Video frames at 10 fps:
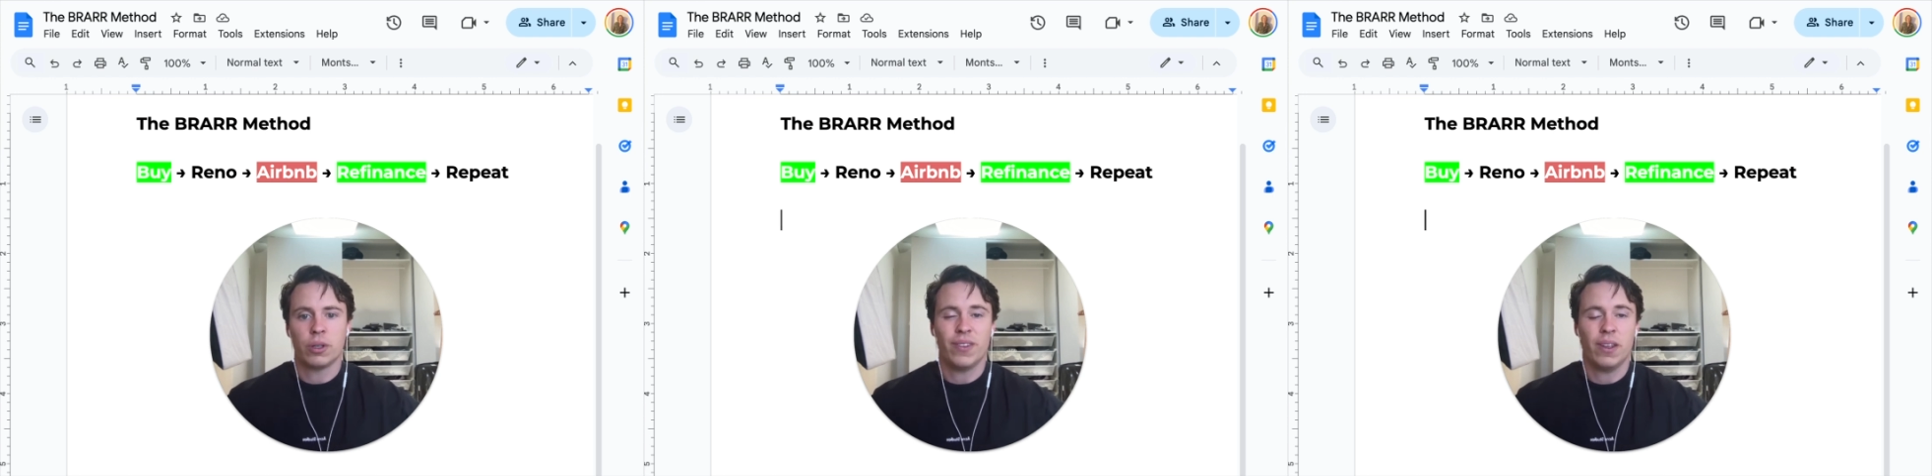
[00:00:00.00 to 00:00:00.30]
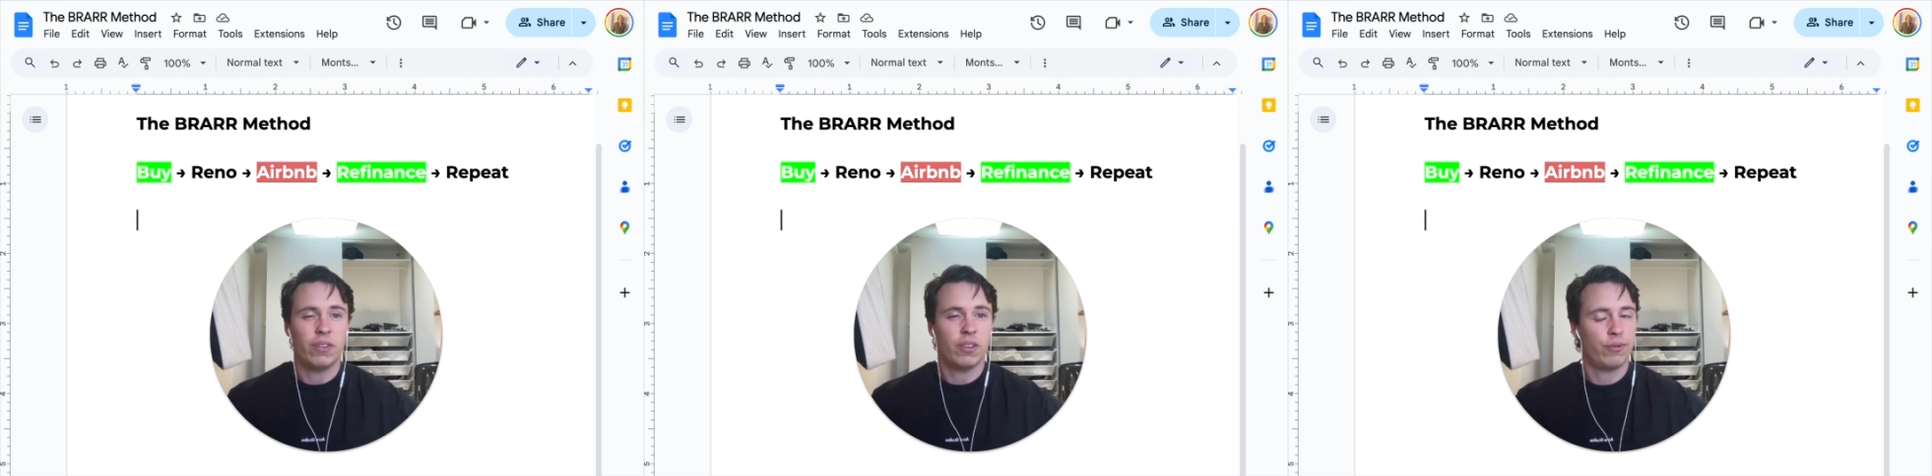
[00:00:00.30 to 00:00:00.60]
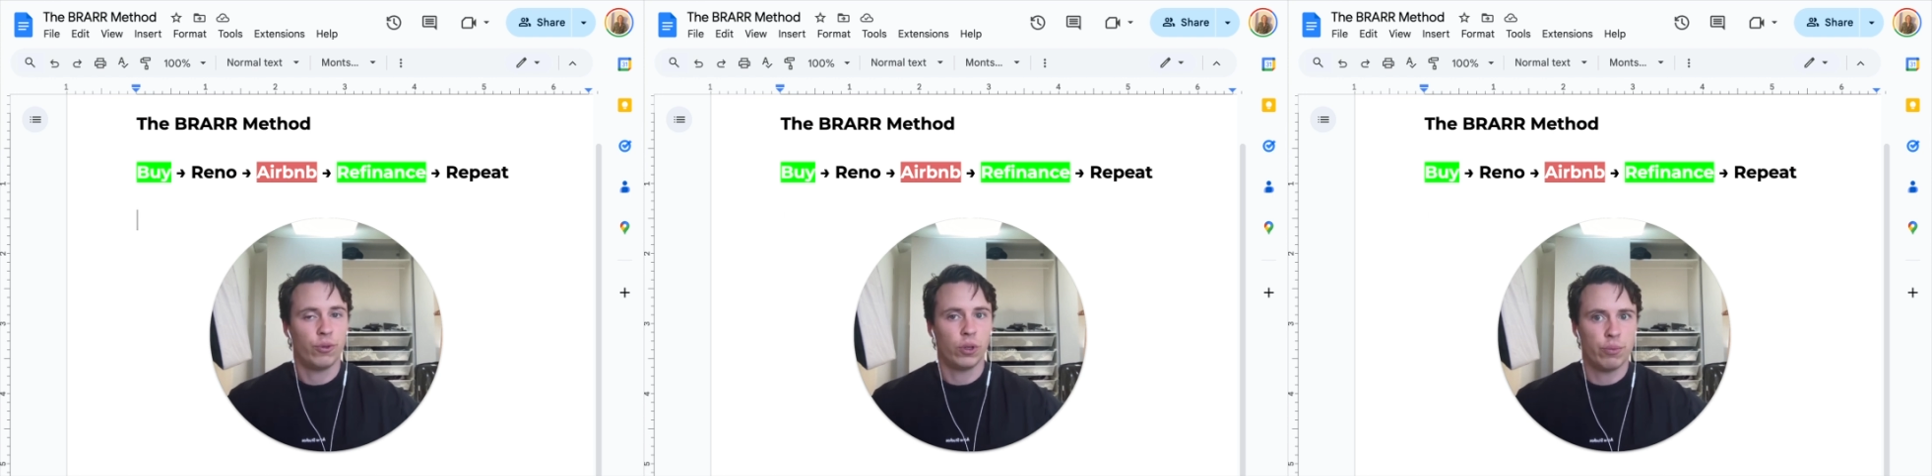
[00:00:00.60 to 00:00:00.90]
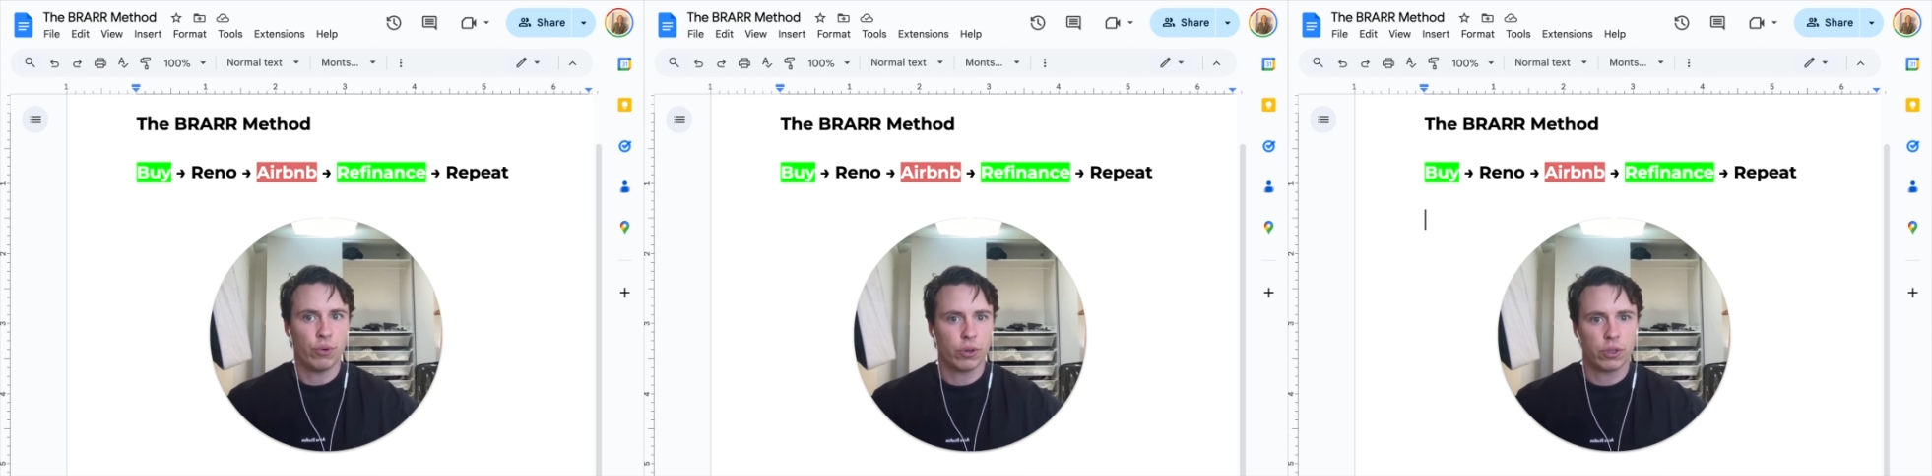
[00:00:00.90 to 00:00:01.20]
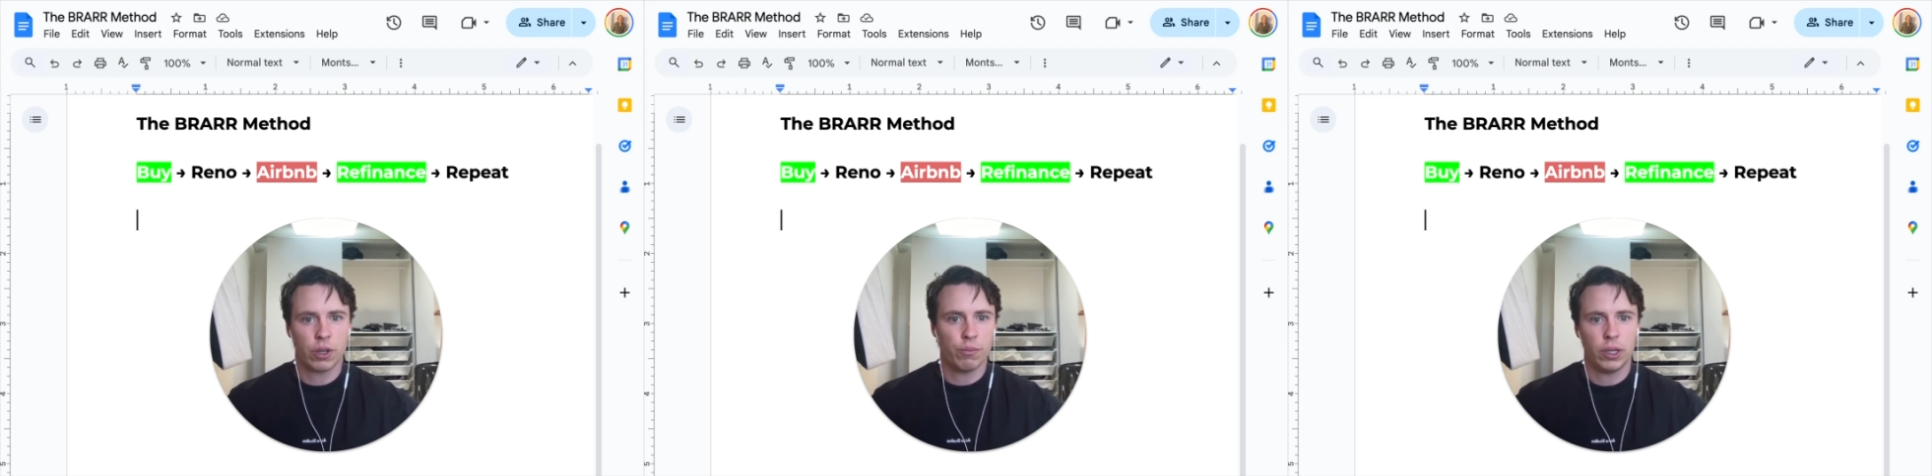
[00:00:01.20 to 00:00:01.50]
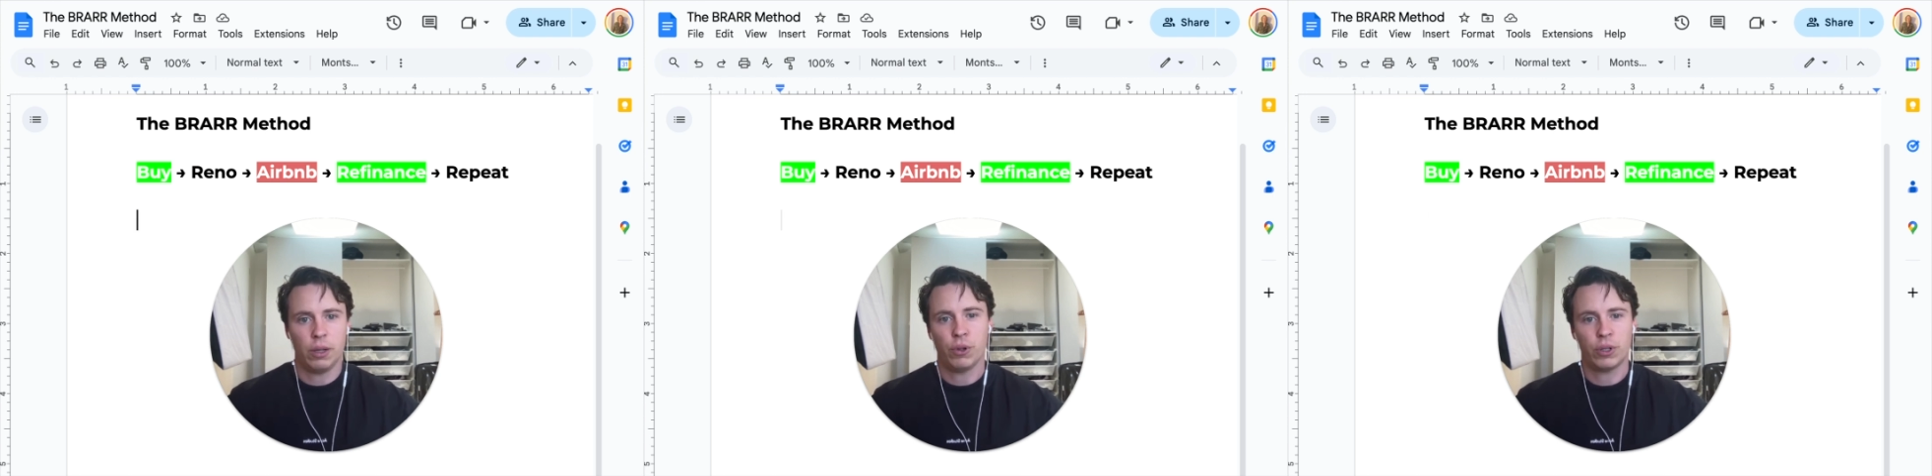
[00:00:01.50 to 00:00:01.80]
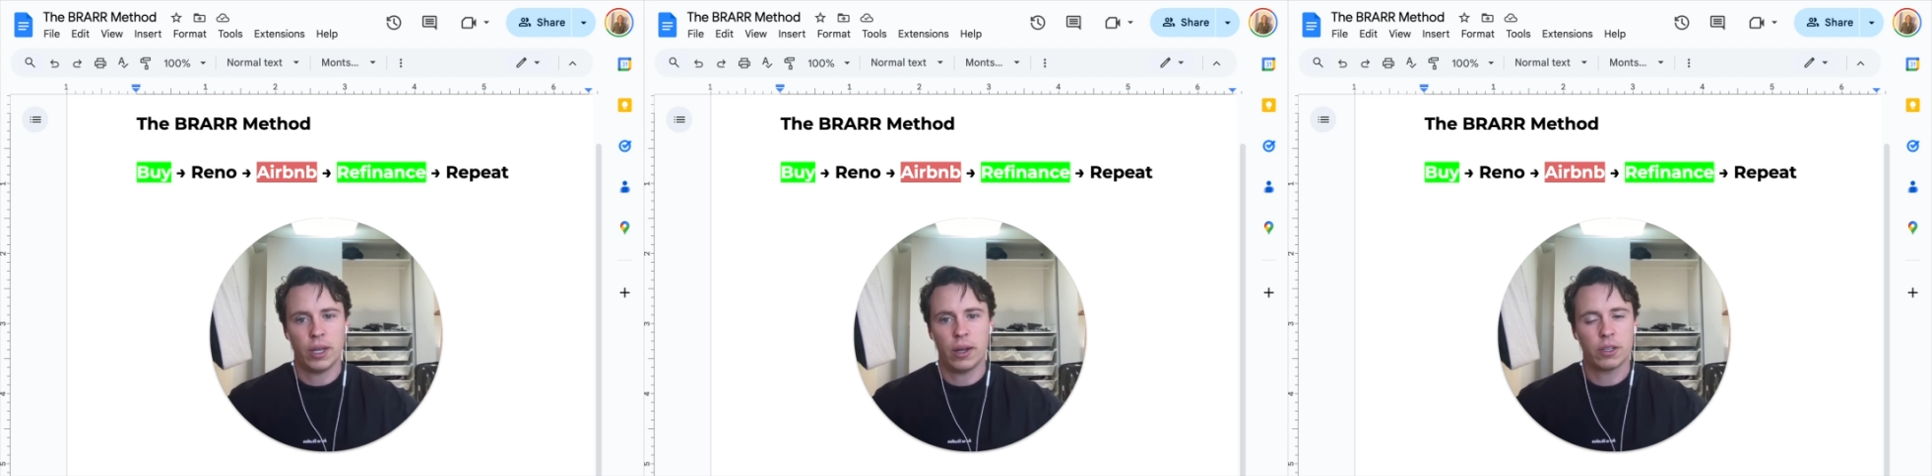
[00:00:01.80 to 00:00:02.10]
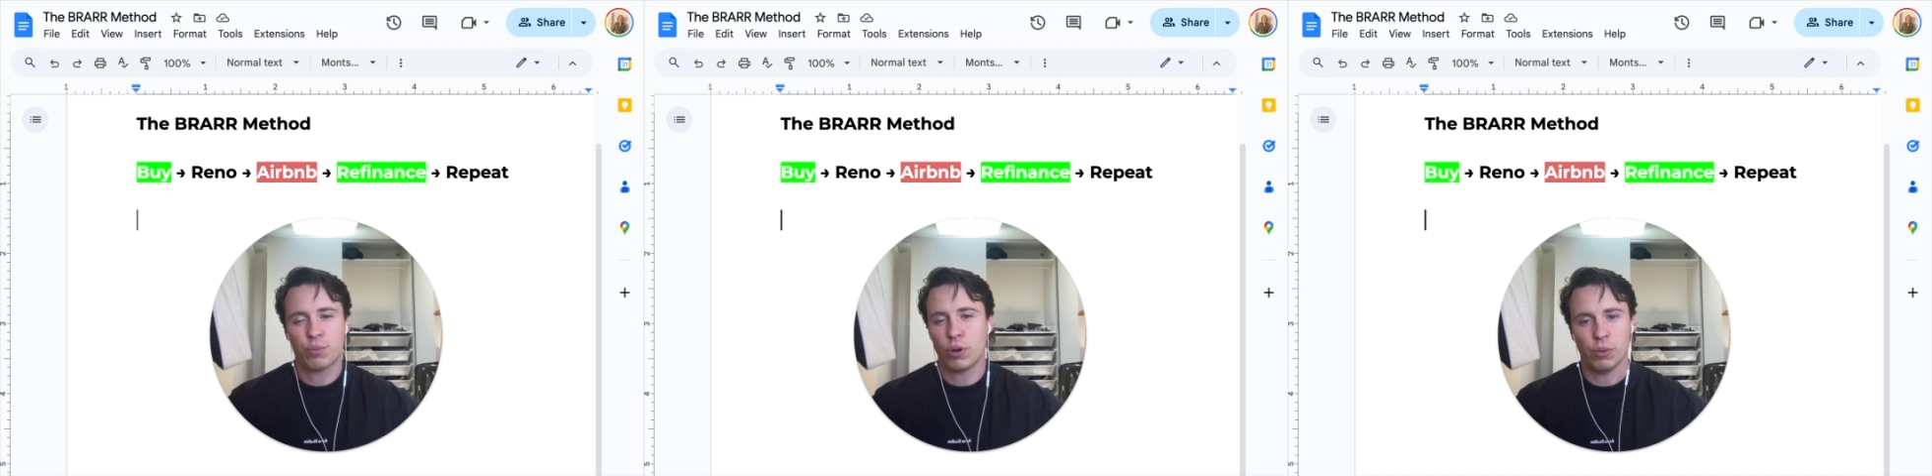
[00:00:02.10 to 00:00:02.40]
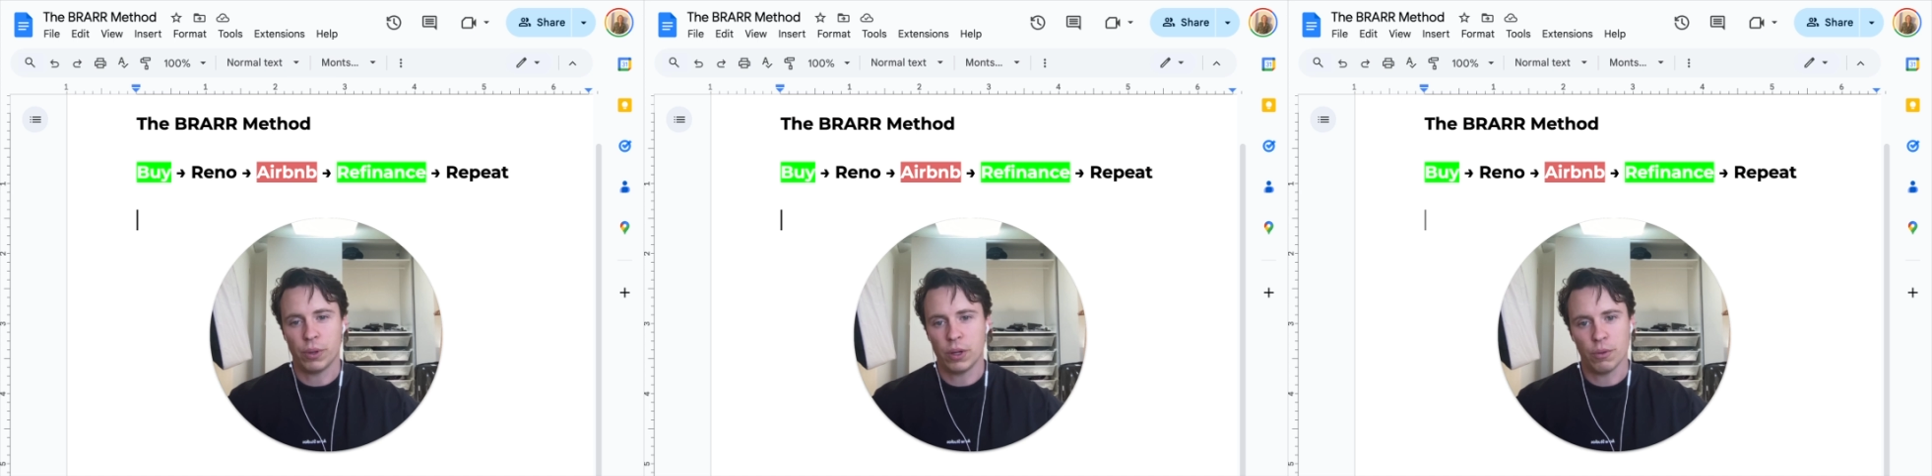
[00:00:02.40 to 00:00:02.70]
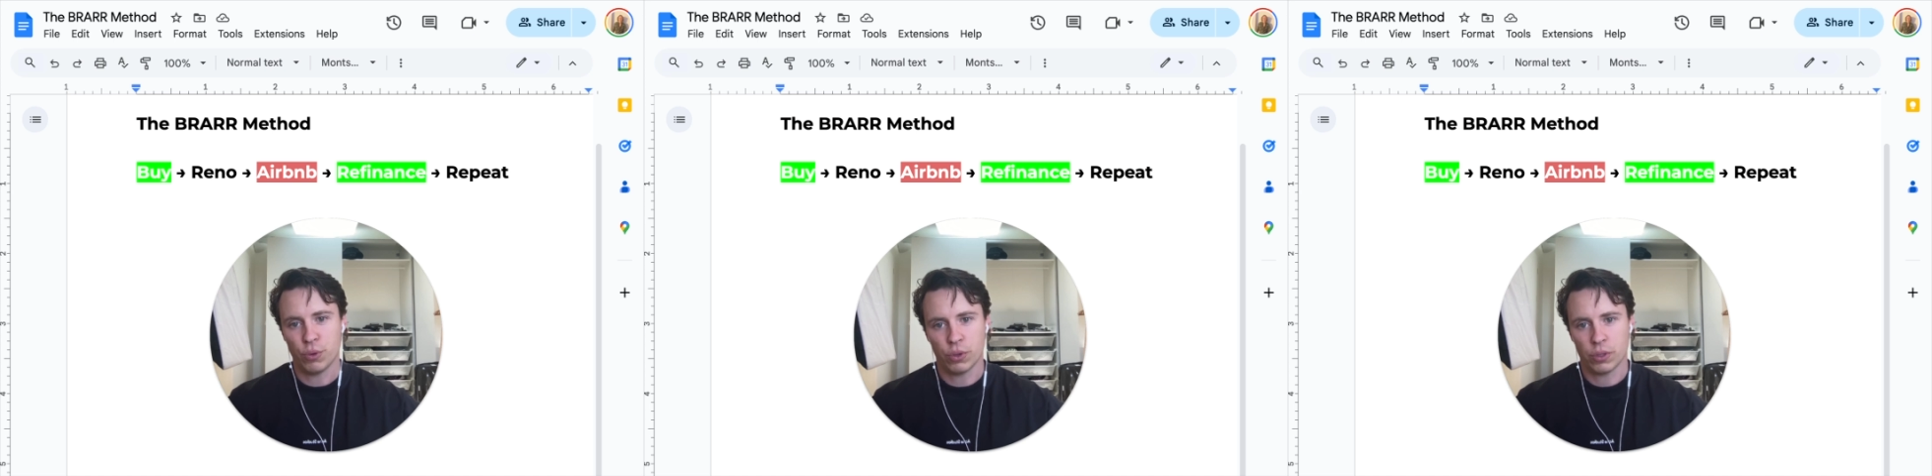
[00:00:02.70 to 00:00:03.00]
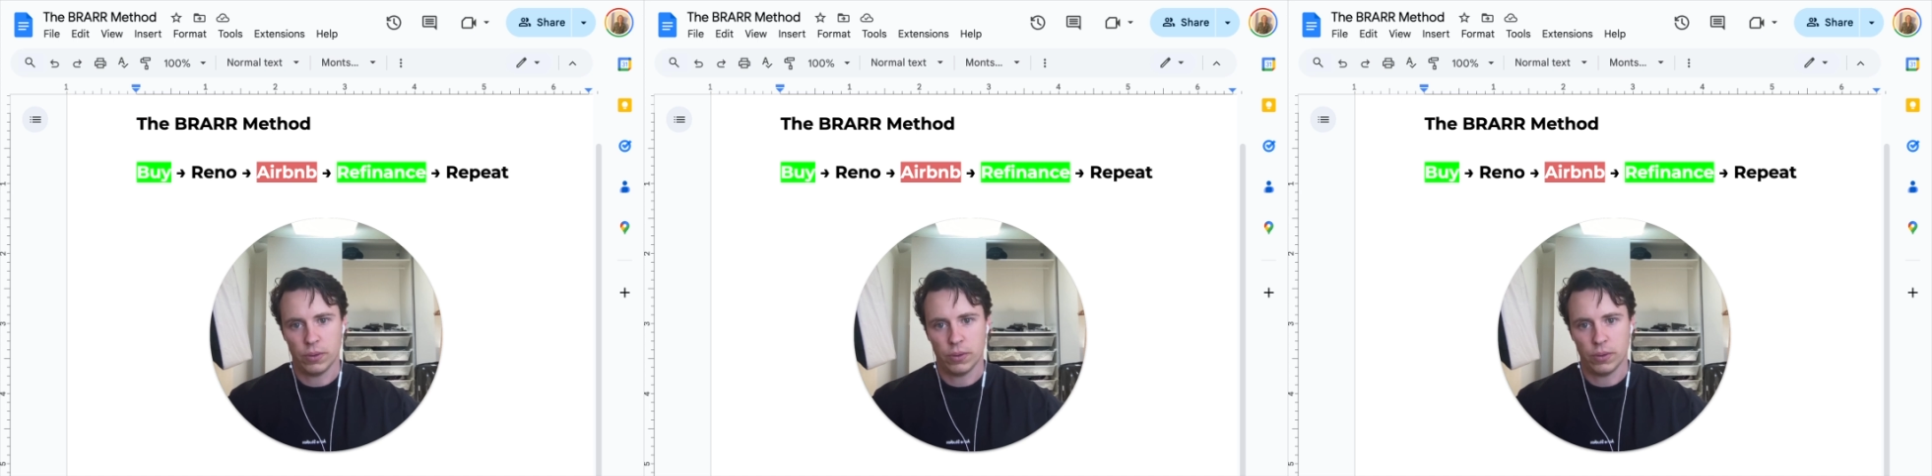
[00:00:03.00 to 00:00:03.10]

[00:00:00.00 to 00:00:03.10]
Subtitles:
If it's fully booked, completely blocked out, it's probably not booked.